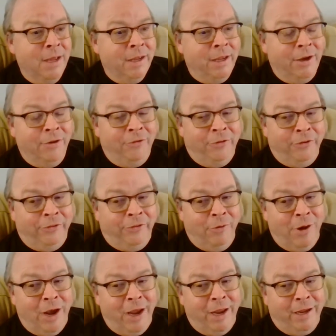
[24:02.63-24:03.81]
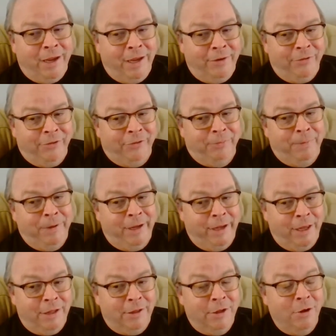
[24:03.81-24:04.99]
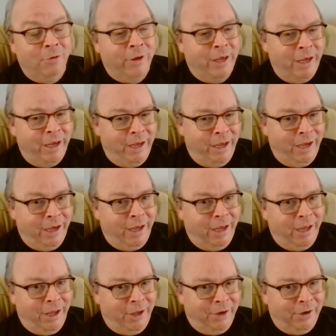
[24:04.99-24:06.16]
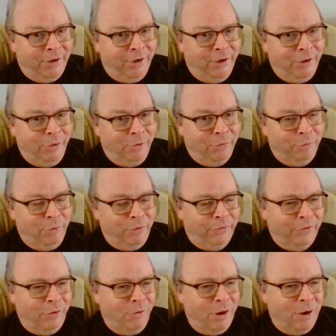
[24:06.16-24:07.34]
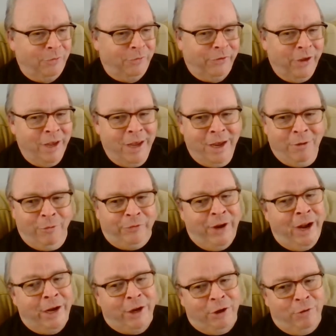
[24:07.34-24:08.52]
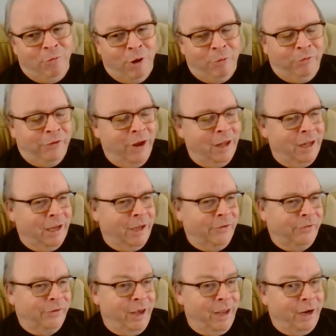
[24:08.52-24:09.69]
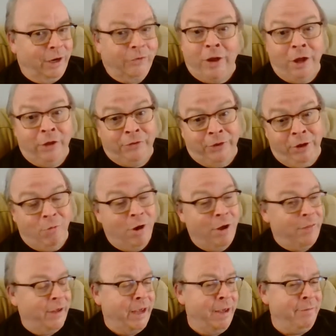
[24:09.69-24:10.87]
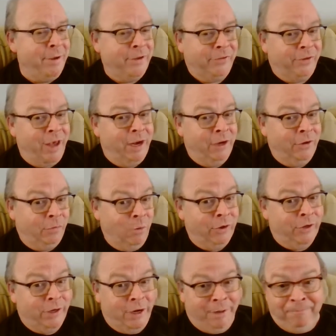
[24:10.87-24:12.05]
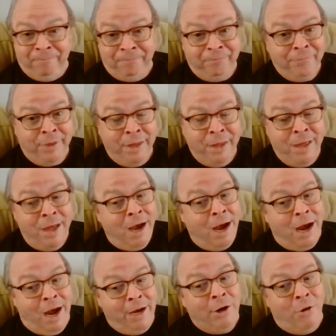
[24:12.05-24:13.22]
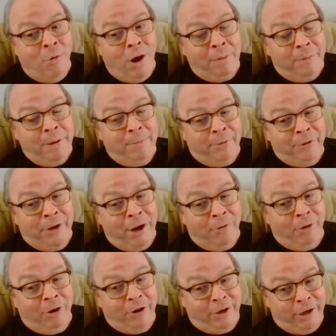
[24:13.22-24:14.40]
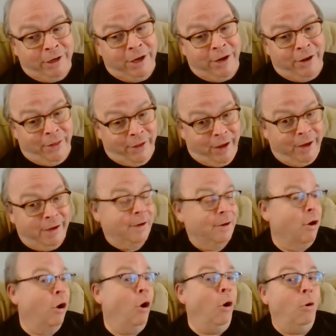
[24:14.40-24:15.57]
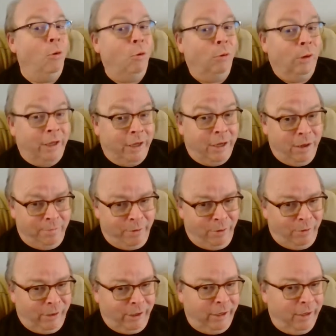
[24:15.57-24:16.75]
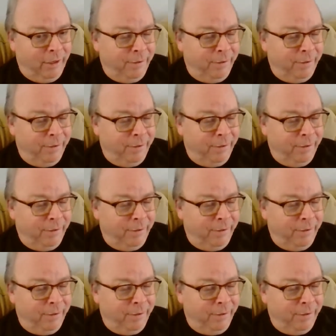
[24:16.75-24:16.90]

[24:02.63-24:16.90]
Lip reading: just so I can just be low key and go through it. So it was not a good one. It was not like a Xanax. I'll tell you what, they gave me a Xanax one time. I know why people now are addicted to that. Holy capoli.